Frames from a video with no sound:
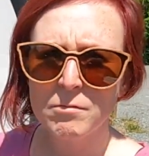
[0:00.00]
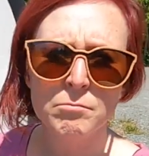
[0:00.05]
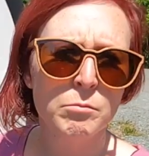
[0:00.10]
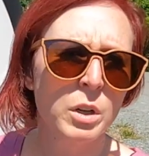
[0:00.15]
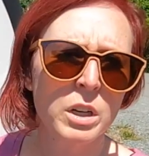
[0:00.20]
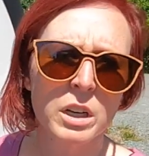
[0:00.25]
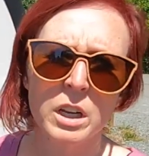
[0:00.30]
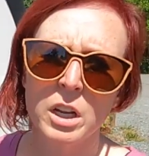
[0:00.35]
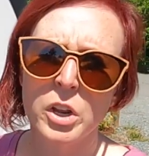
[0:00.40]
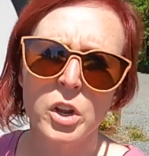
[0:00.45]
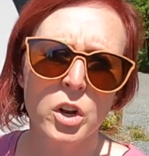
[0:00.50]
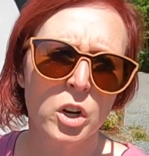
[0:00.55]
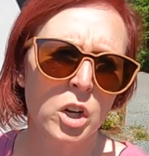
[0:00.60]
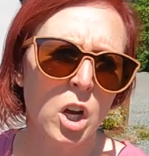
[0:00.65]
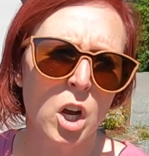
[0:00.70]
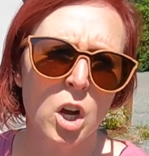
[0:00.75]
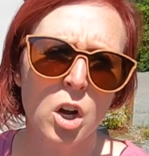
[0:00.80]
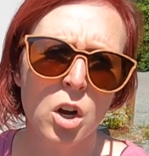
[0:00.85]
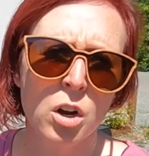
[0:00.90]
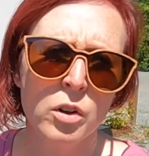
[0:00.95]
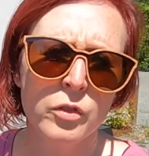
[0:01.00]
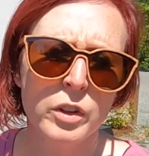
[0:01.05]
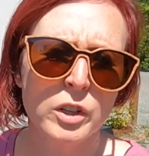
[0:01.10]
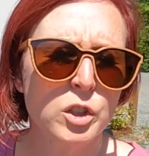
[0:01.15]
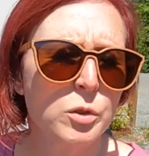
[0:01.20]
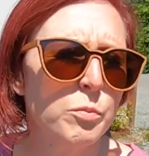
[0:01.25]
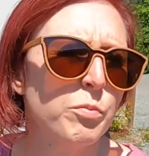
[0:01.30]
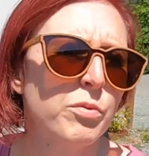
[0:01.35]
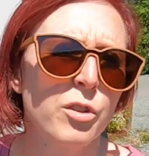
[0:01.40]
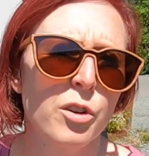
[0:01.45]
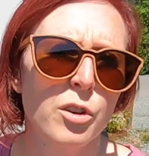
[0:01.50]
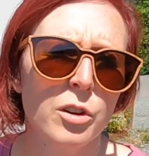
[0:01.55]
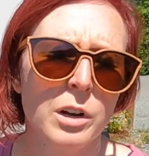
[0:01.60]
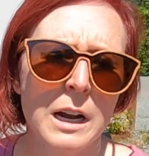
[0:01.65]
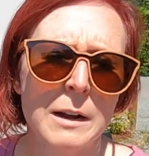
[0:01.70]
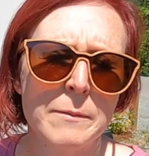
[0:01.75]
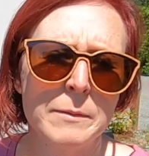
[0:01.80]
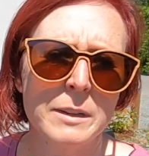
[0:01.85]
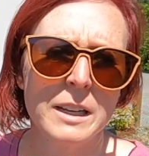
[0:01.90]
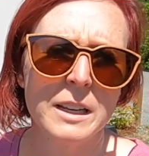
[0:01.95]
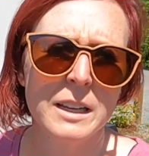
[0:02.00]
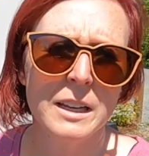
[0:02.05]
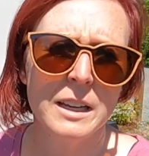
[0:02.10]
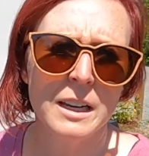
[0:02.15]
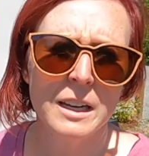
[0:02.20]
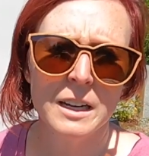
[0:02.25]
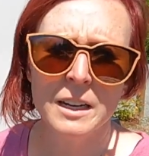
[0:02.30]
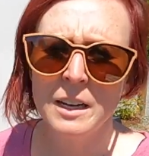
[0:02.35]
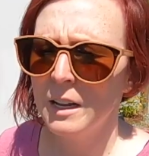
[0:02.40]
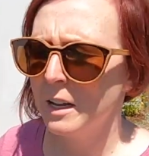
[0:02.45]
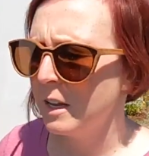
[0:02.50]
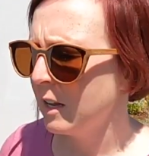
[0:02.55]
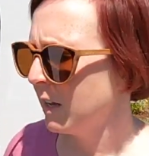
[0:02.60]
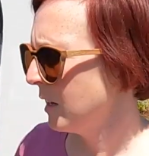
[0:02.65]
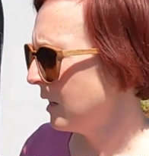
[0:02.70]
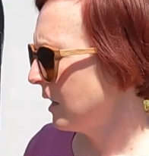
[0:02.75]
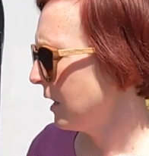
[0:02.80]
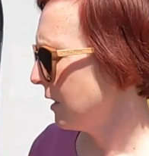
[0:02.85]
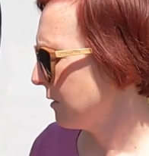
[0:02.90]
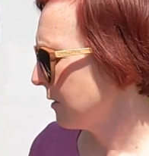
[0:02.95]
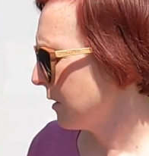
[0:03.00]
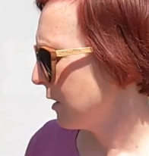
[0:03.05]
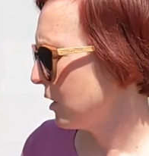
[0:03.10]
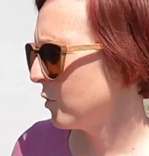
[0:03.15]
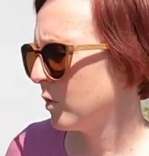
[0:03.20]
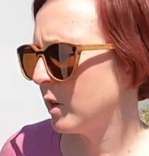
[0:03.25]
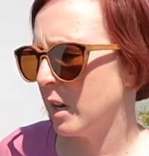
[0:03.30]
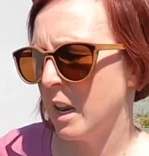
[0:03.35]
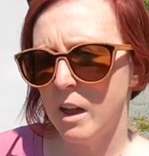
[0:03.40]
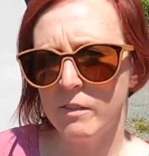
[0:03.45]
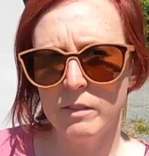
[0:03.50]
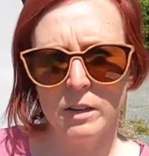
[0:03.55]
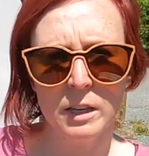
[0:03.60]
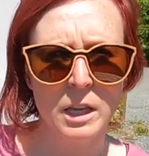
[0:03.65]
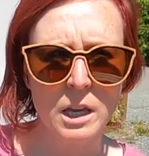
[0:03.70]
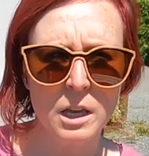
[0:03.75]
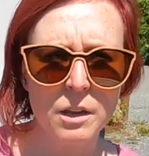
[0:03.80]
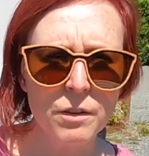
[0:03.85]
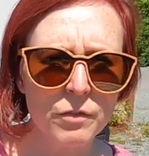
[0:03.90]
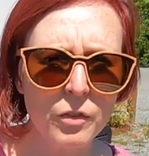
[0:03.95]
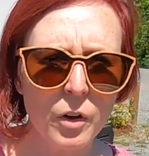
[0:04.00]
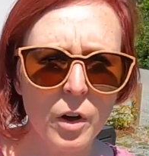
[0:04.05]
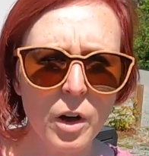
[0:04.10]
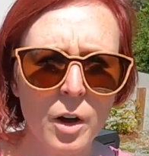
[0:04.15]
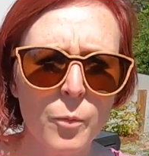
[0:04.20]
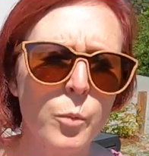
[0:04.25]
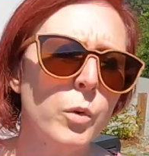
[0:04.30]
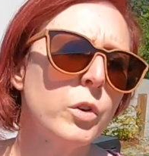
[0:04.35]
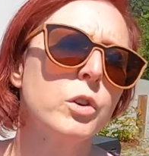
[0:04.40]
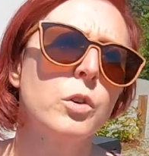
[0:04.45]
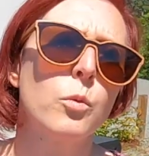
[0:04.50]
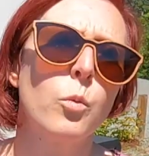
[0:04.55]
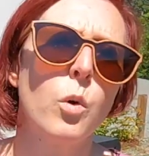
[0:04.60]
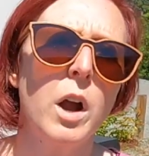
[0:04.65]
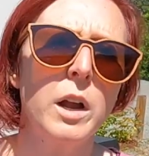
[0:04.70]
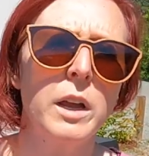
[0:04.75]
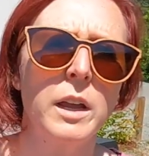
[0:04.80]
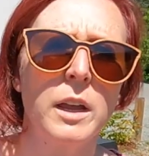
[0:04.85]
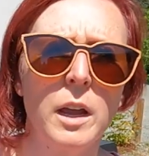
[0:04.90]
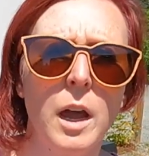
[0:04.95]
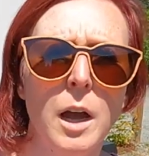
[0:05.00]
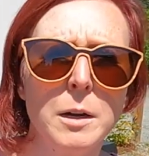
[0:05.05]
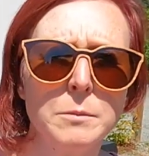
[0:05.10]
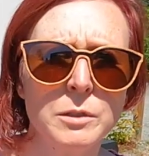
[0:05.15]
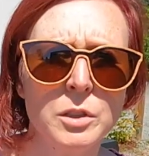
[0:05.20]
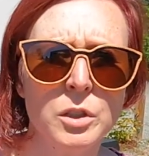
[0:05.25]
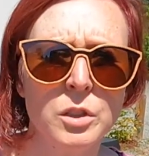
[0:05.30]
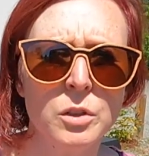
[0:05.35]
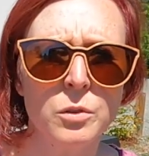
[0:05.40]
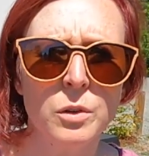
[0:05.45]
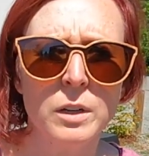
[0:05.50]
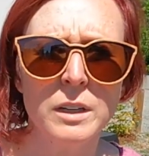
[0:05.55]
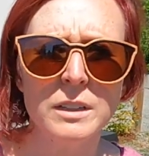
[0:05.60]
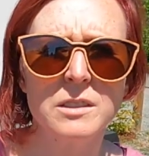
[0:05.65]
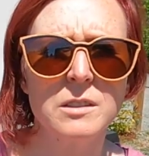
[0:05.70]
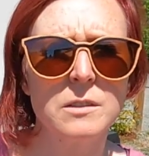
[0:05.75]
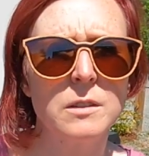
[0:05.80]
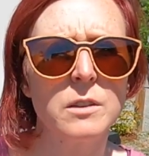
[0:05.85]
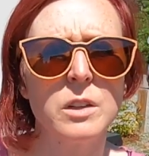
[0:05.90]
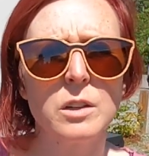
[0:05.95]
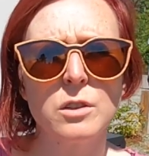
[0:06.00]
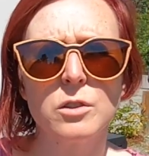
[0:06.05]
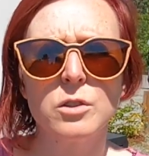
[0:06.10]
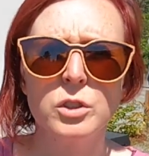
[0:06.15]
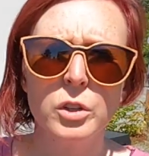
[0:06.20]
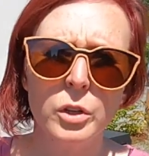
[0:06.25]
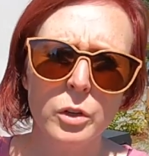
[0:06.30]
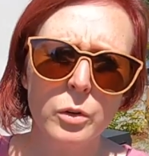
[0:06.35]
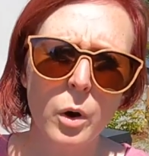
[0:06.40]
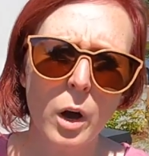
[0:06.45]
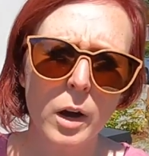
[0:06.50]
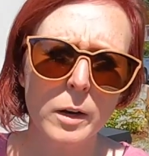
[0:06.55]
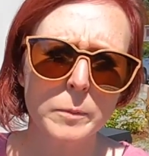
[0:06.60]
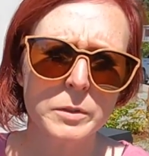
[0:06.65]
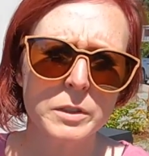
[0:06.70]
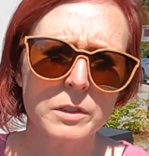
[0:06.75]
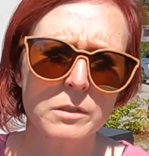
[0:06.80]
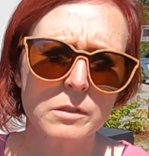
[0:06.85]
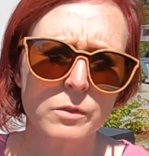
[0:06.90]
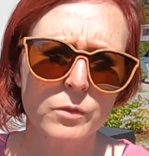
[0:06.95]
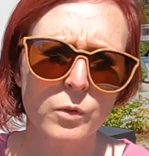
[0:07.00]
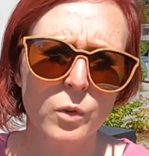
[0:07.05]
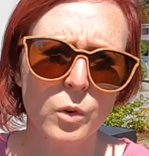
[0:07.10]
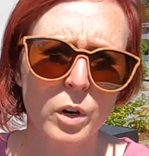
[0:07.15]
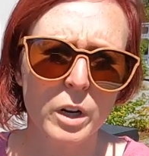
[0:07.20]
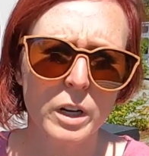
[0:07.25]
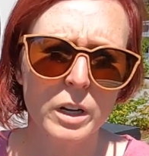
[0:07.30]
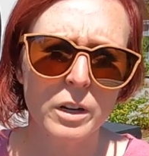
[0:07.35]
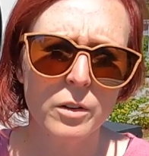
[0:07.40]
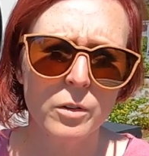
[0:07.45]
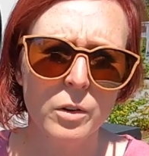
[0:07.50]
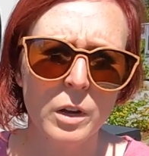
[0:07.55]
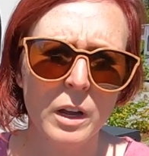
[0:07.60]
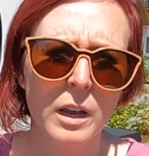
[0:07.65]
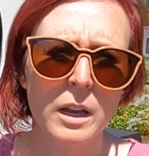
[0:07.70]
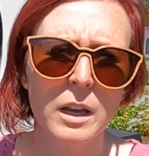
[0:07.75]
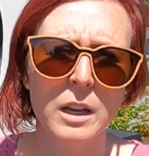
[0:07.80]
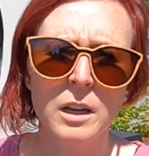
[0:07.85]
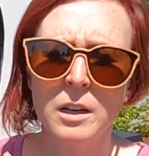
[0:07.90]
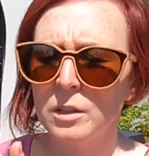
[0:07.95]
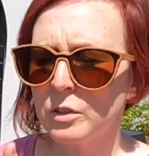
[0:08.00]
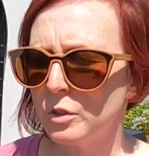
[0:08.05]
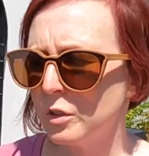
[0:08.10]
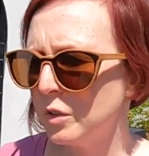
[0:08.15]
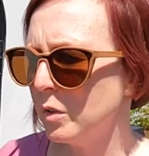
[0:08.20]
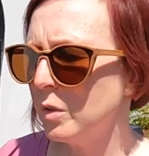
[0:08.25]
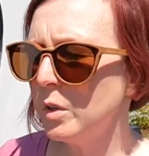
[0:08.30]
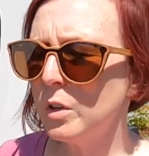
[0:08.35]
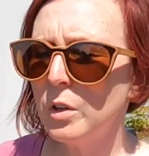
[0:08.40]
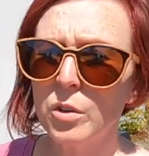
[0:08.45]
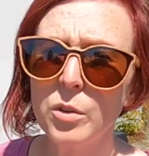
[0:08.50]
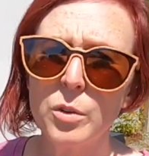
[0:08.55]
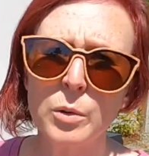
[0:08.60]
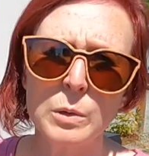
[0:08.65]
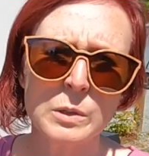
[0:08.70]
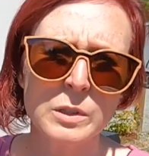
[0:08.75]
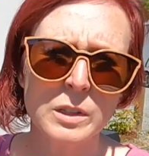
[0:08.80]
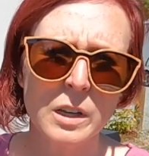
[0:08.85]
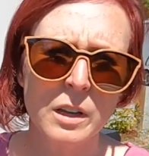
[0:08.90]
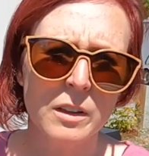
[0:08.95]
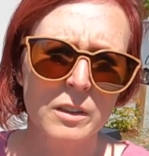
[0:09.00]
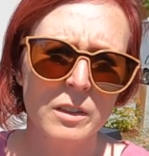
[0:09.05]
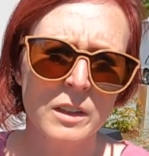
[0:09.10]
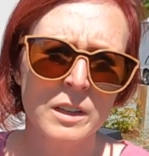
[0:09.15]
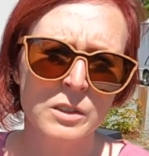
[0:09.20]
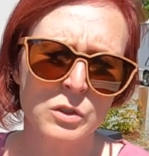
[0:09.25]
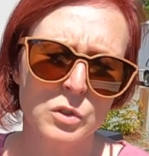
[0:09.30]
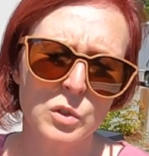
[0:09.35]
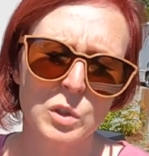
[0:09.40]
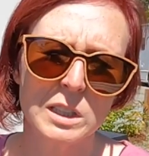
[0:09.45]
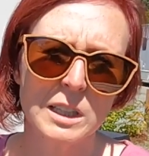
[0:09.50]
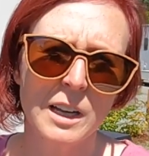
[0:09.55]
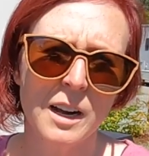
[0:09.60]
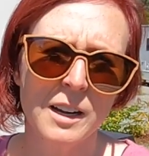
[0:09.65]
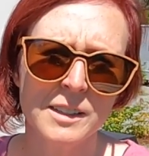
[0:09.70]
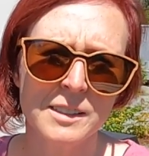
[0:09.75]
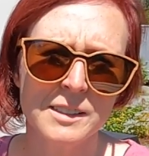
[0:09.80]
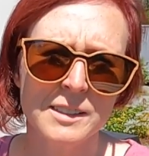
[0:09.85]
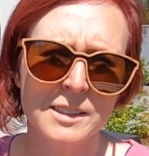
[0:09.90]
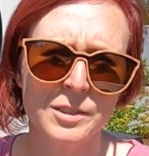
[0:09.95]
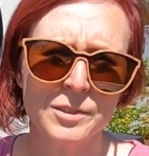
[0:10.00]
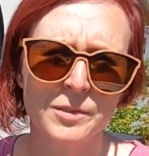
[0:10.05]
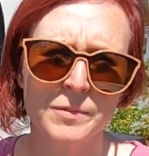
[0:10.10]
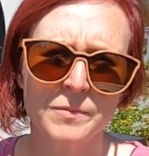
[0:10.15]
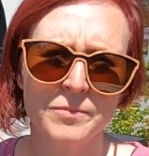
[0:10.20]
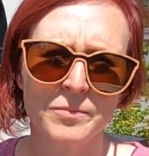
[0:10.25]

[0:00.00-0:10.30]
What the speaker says: Put in your code that you programmed in. You can have a key fob when you're walking up to it. So there's 2 options for you to use these door locks.